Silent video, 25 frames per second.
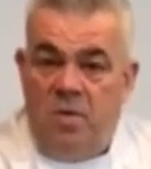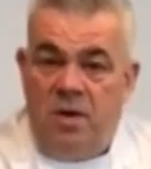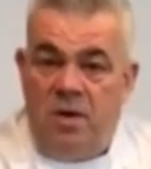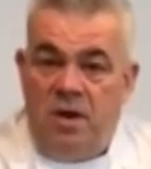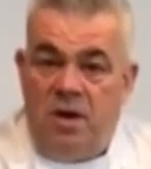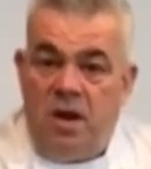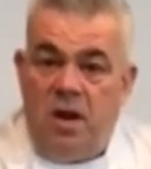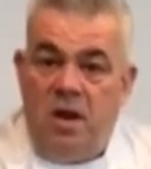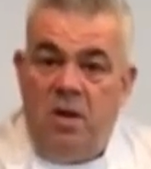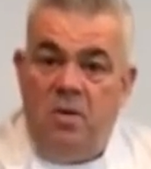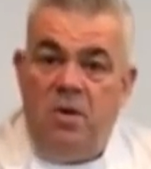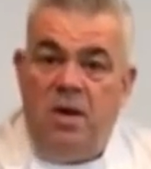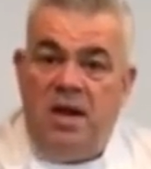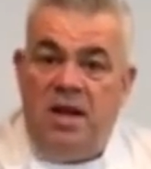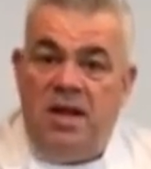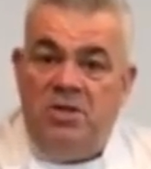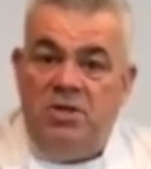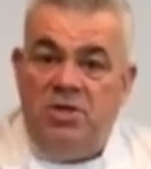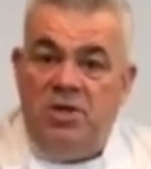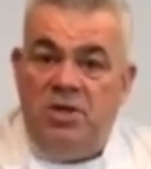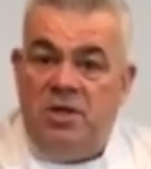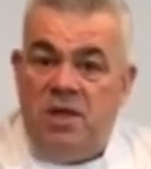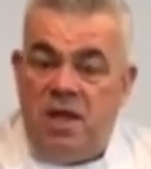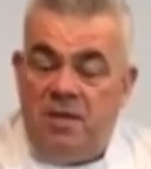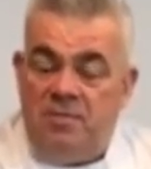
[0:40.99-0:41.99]
where I will
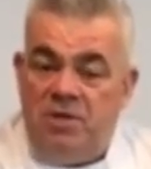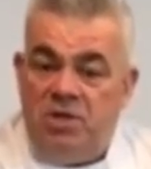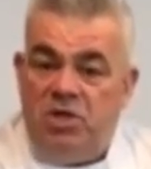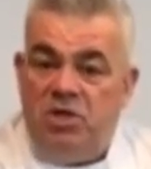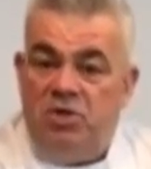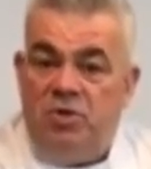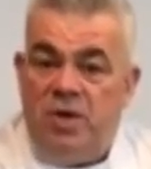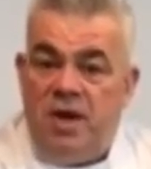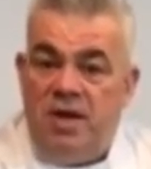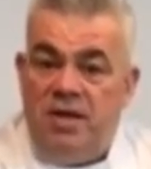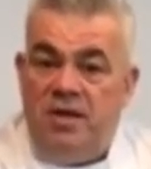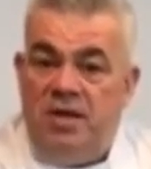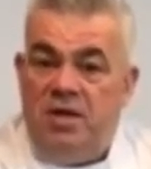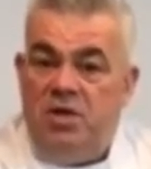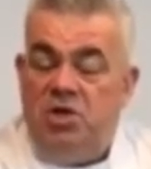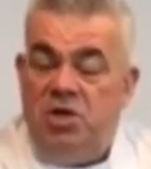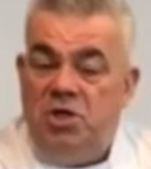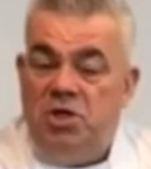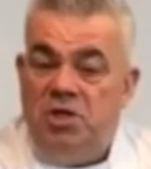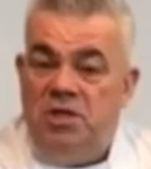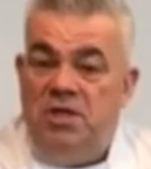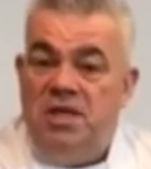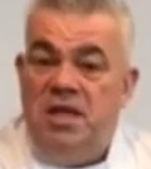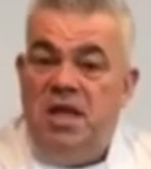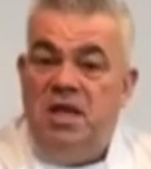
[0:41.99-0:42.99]
actually demonstrate
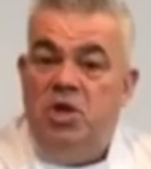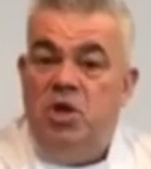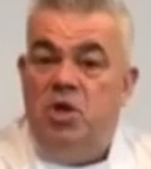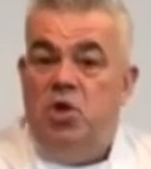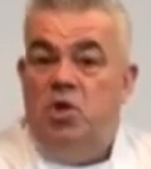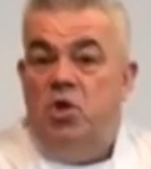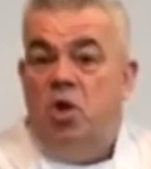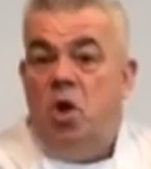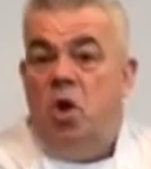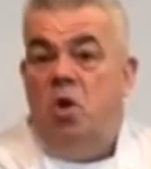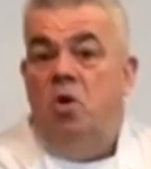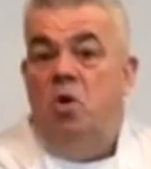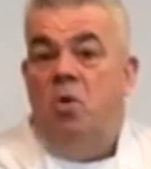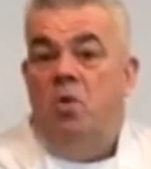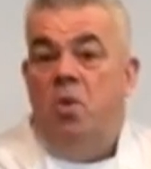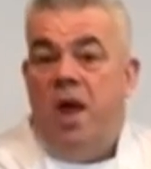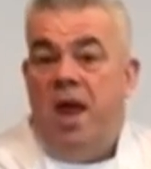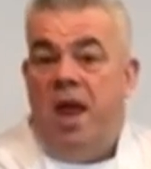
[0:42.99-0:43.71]
dishes and then you go